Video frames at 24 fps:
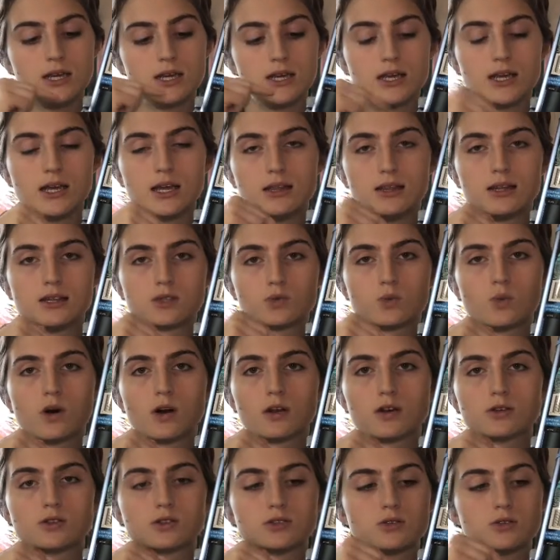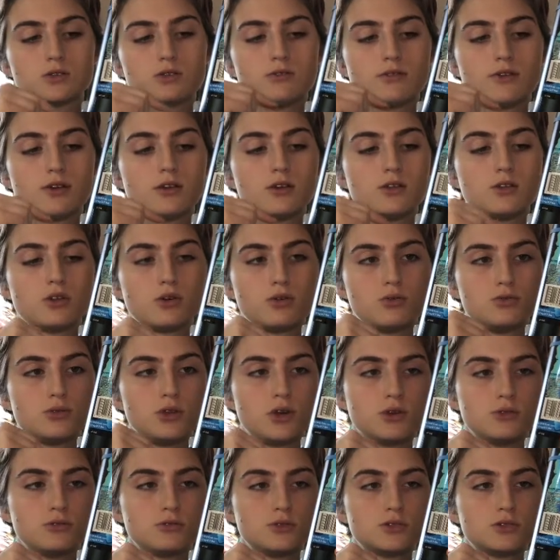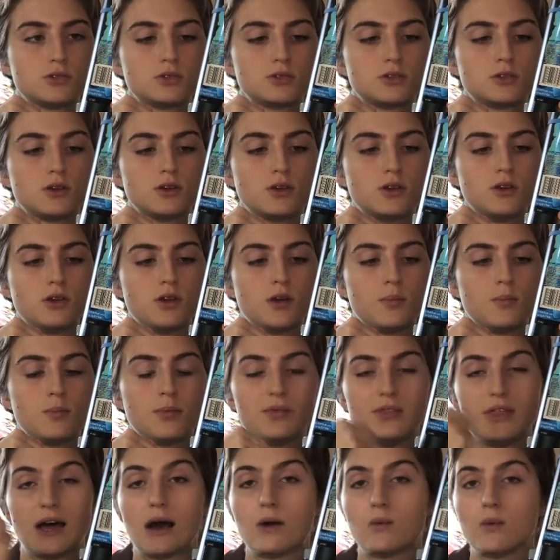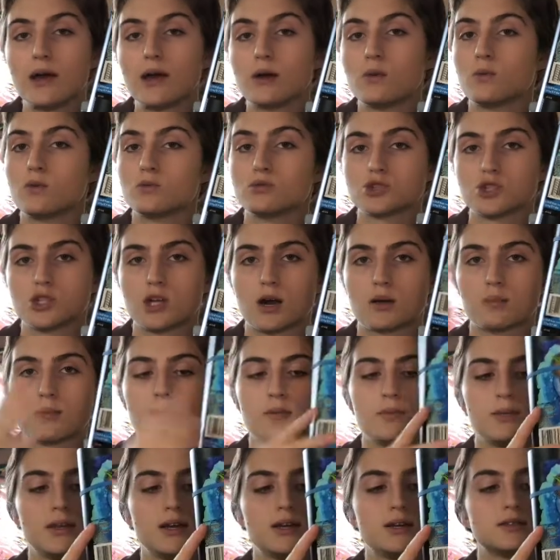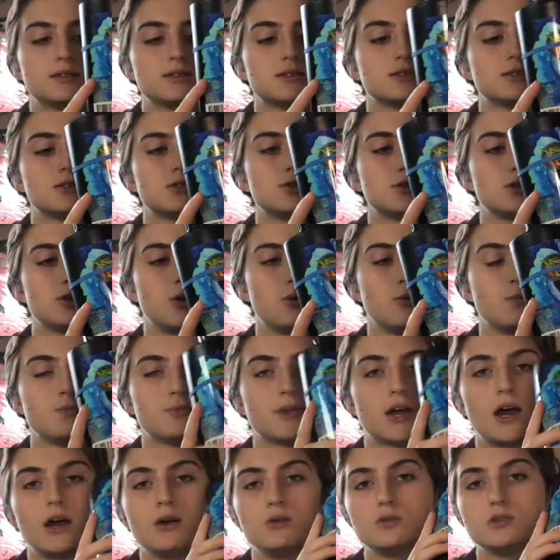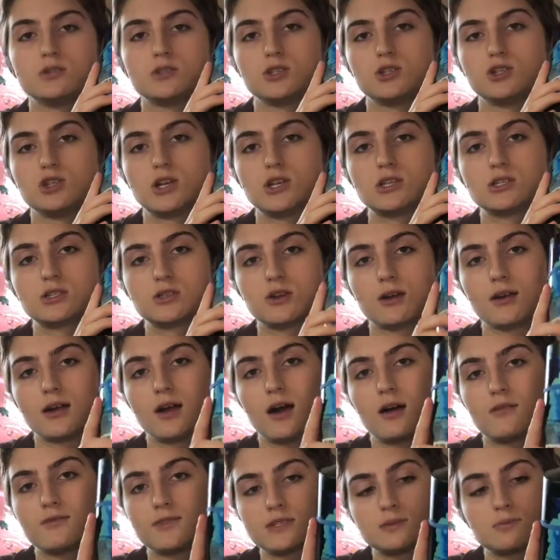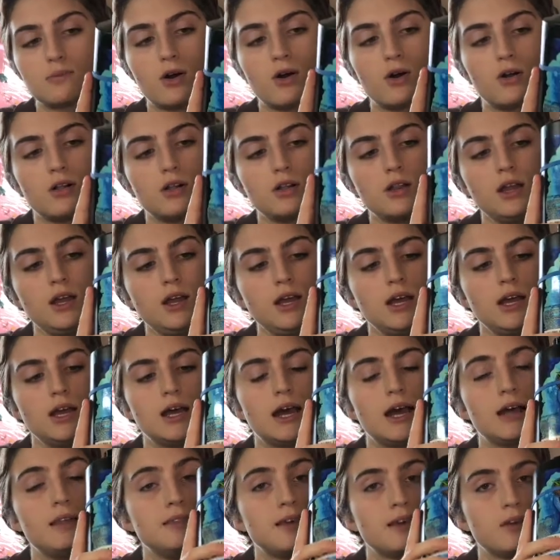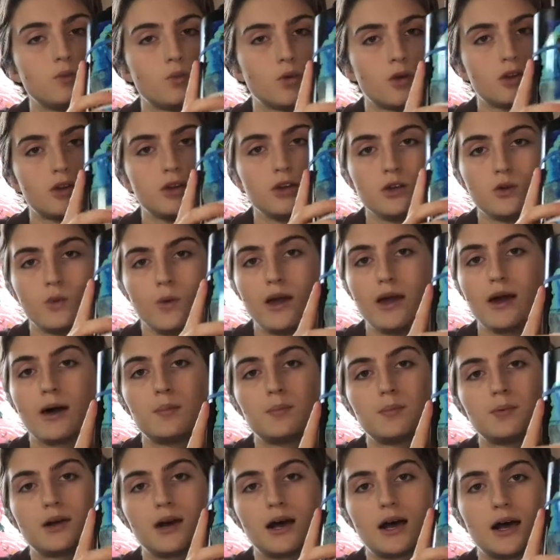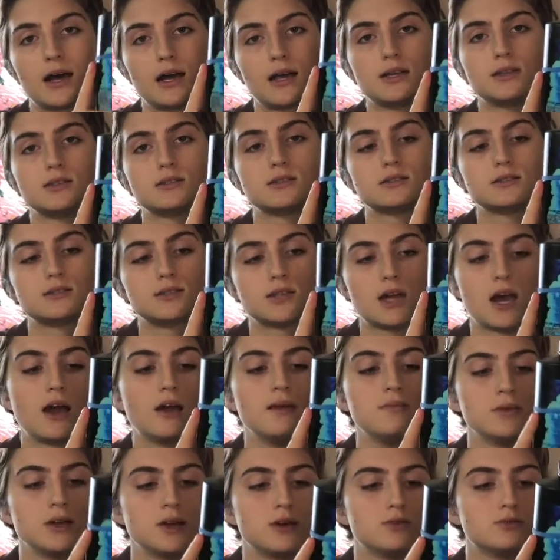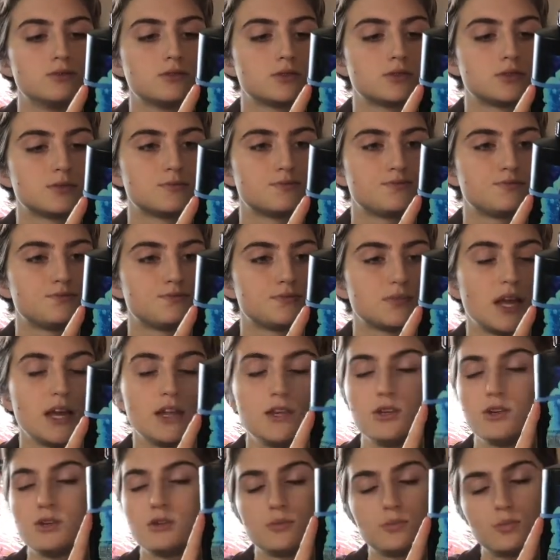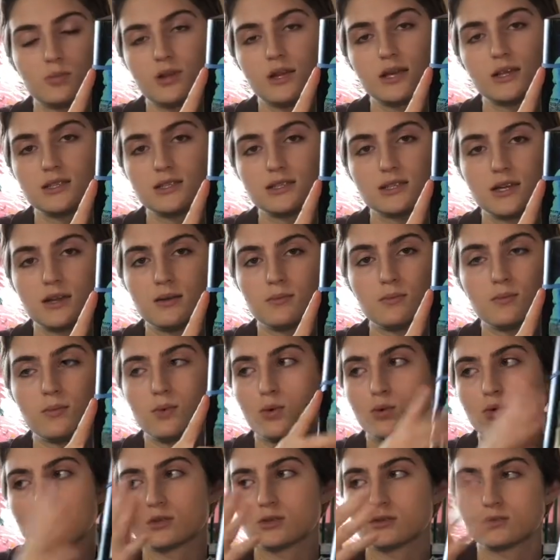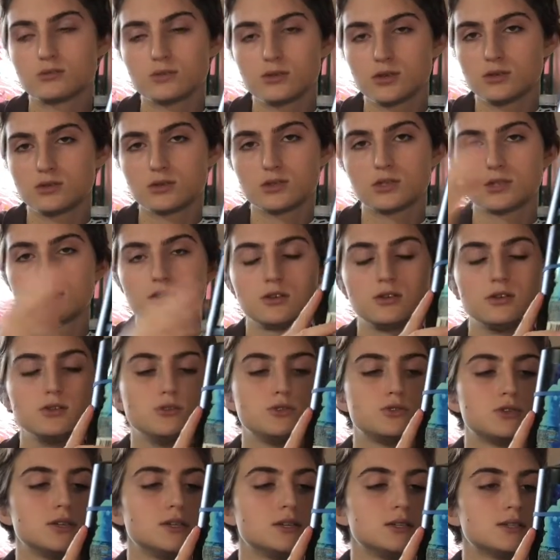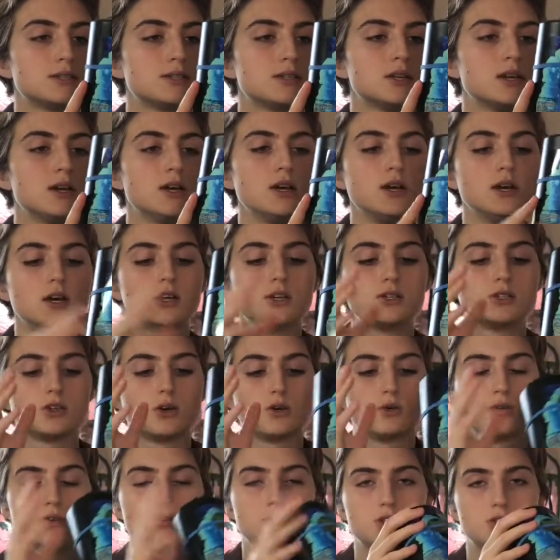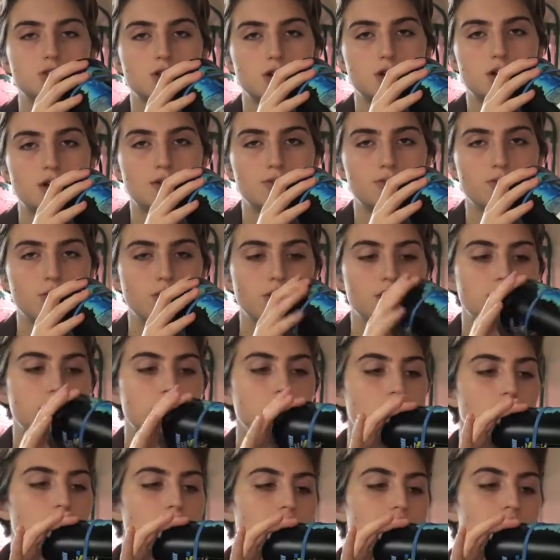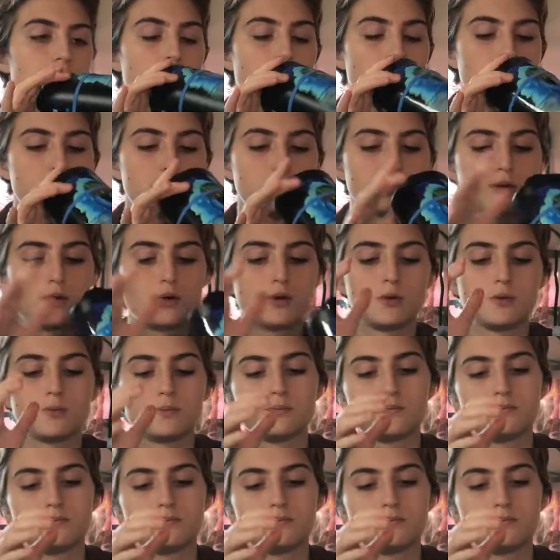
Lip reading: in this water. So it's very low dose, but that way I won't shock my plants. So I would suggest starting off small and then working your way up as time goes and your plants get more used to the nutrients. So you start off with your micro.